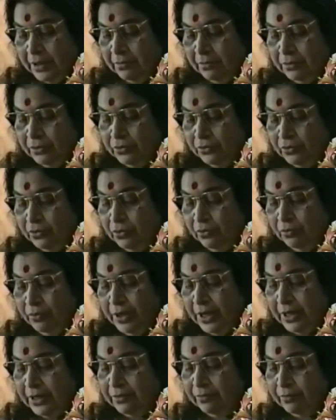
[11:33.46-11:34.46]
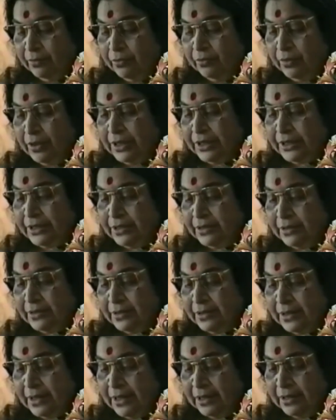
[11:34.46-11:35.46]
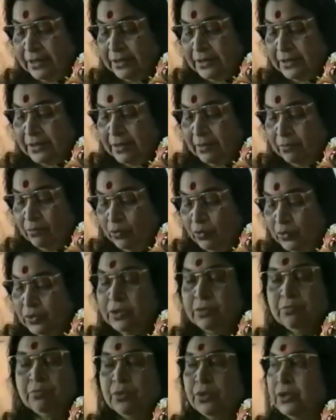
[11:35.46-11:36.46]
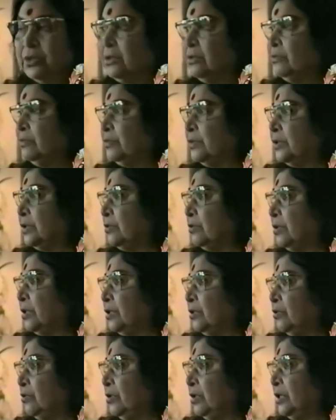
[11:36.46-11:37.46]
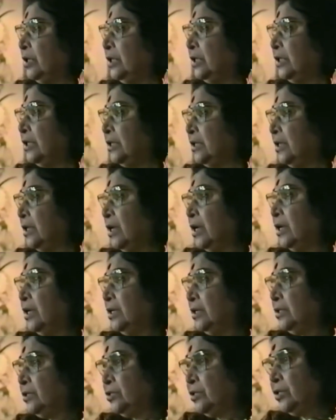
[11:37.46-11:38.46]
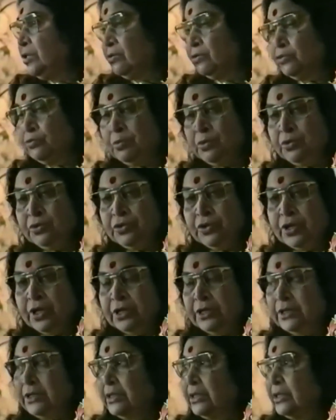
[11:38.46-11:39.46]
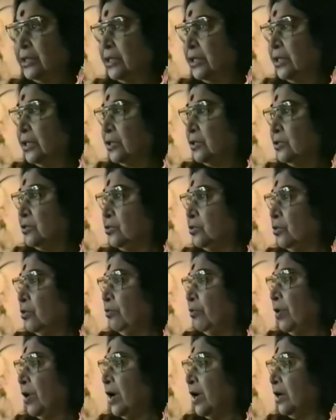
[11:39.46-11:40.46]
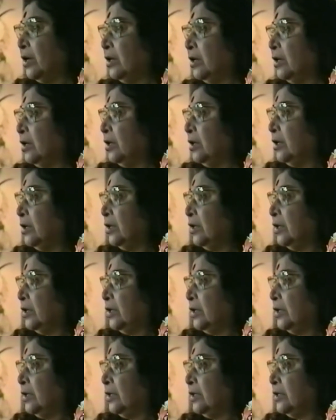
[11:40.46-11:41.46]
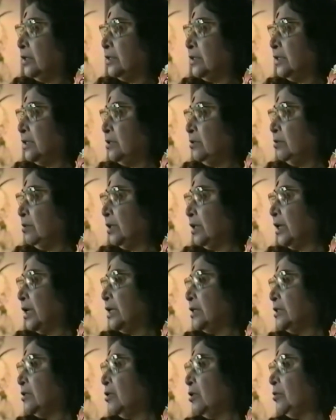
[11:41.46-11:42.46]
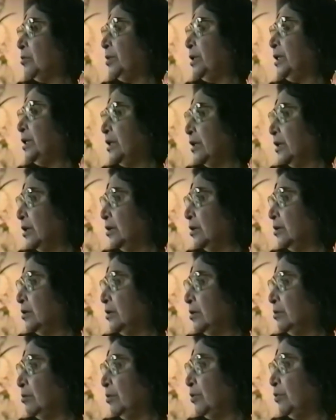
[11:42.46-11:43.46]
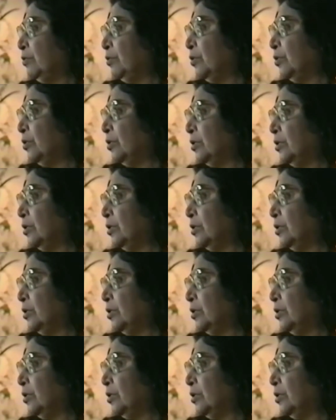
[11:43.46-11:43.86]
We should know we are the foundations and this is the most important work we are doing in the history of spirituality. So far, such work has not been done before.